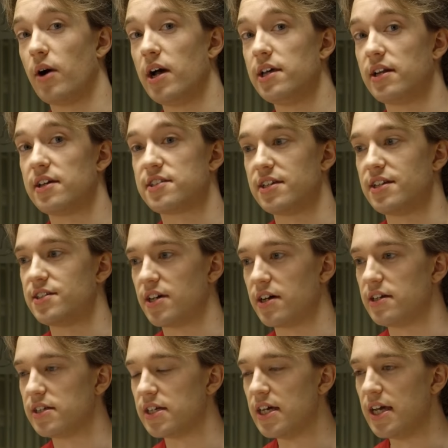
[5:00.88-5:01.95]
way unless they're
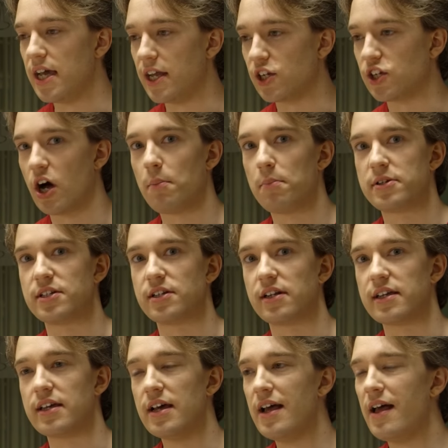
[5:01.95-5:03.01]
designed
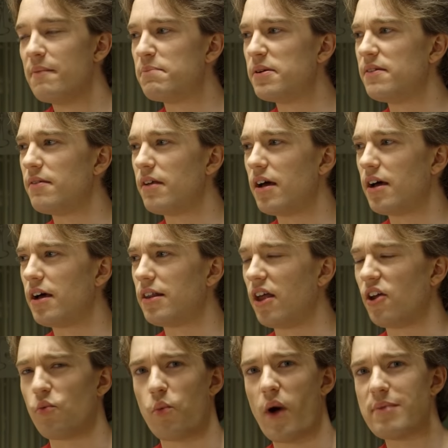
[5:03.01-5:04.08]
incompetently, but a
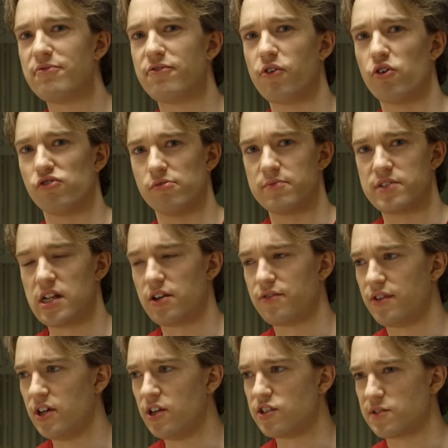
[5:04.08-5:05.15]
lot of web forums, a lot
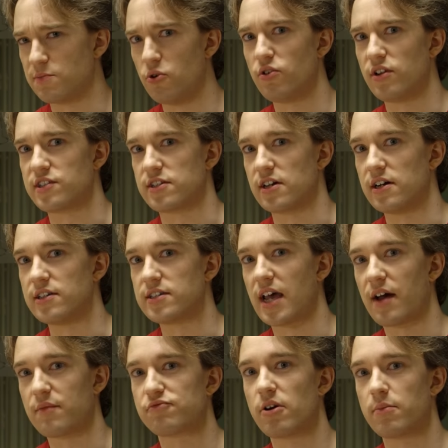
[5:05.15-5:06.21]
of smaller sites
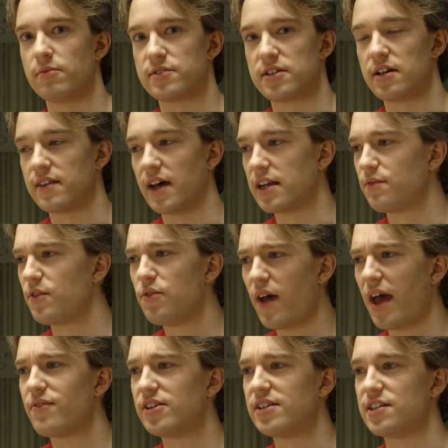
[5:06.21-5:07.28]
have problems like that. If you've
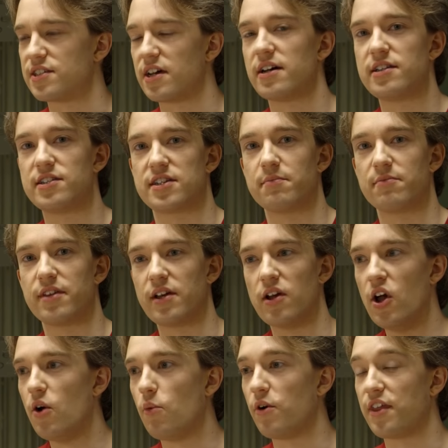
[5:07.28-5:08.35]
ever designed something
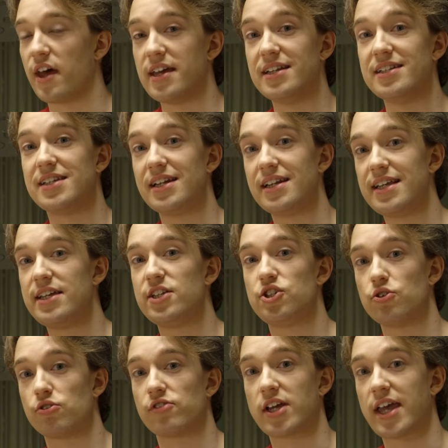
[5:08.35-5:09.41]
with a delete
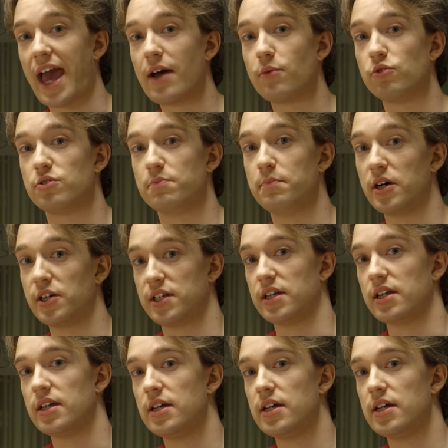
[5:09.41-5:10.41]
your account button,